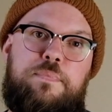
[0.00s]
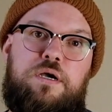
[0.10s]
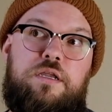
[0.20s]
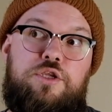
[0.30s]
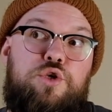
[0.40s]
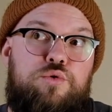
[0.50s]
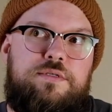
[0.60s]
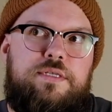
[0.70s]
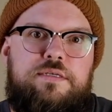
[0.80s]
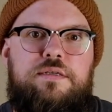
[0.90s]
but
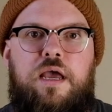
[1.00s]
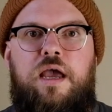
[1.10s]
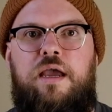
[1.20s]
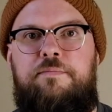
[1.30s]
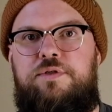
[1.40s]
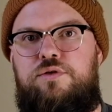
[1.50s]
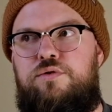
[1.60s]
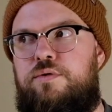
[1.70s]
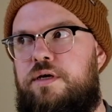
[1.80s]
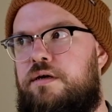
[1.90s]
use this time
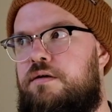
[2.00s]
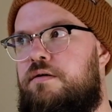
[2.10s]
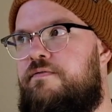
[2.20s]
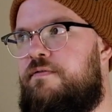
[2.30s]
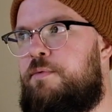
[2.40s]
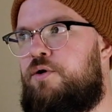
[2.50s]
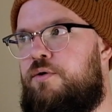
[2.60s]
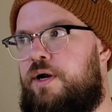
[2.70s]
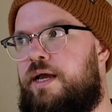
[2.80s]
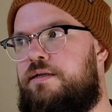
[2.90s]
to
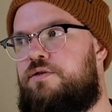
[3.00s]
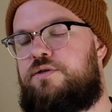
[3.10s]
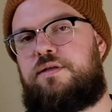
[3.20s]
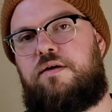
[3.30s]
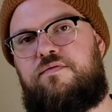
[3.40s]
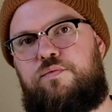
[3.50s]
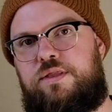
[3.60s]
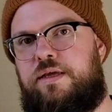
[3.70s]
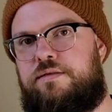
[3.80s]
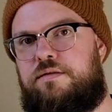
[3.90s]
familiarize yourself with
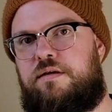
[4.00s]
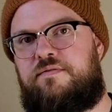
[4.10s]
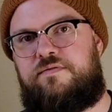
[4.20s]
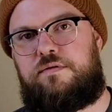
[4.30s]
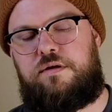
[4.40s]
that stuff.